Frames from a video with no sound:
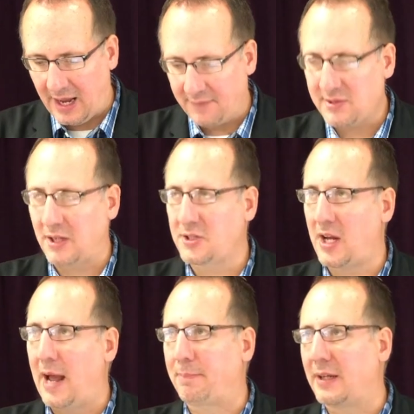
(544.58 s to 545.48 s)
have such
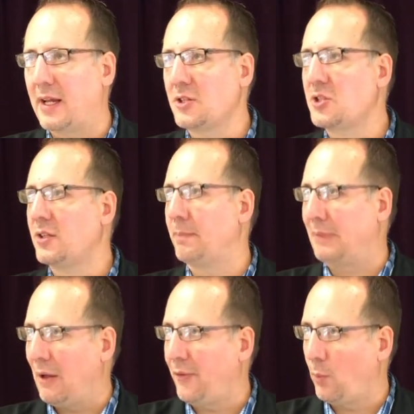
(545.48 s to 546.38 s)
apprehension
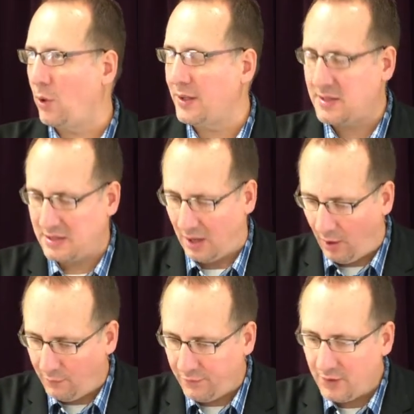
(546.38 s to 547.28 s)
about the word
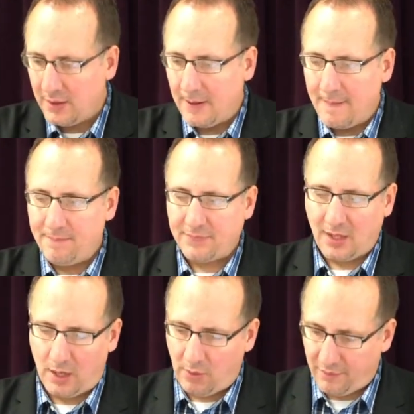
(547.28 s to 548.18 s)
itself.
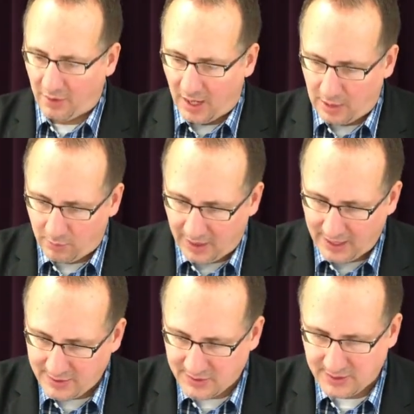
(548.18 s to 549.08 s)
However, I would
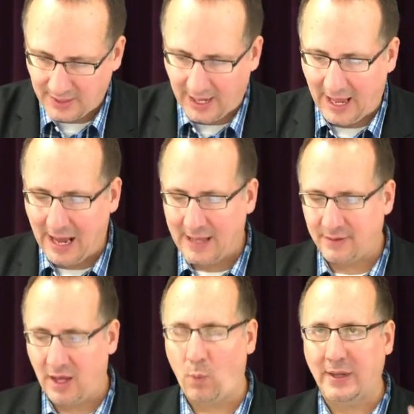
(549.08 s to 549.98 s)
hasten to
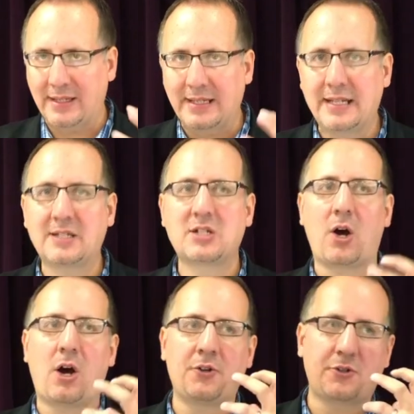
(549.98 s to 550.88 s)
add that we need to
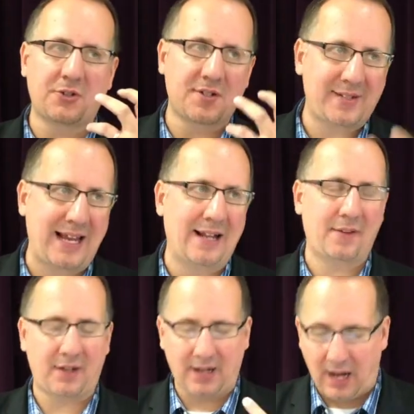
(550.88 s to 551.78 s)

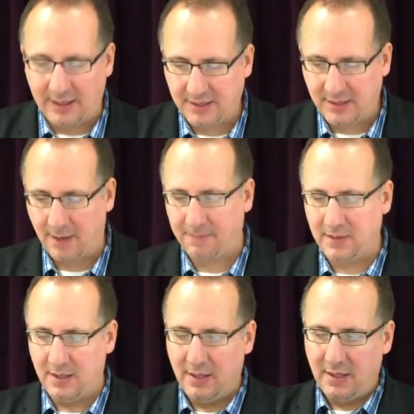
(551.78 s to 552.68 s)
understand the concept
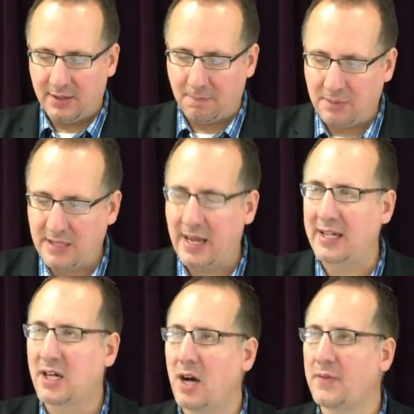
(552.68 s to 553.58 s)
to be a
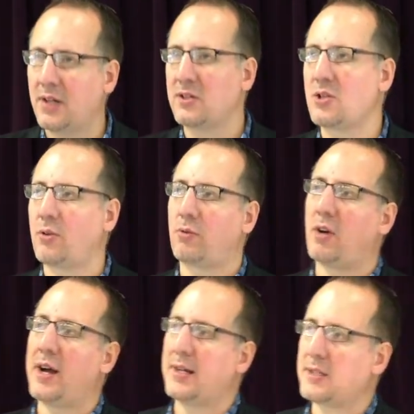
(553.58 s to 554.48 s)
covenantal
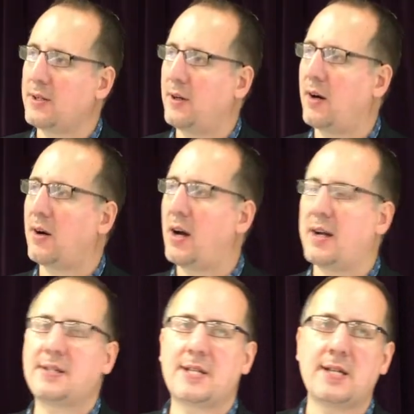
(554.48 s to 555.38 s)
rite,
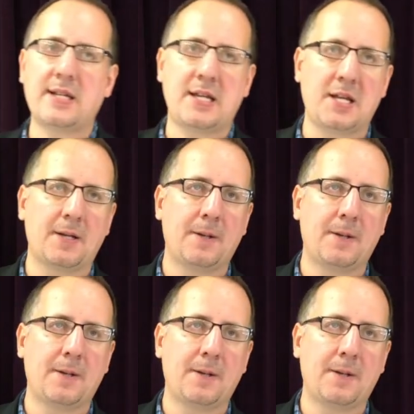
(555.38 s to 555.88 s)
R-I-T-E.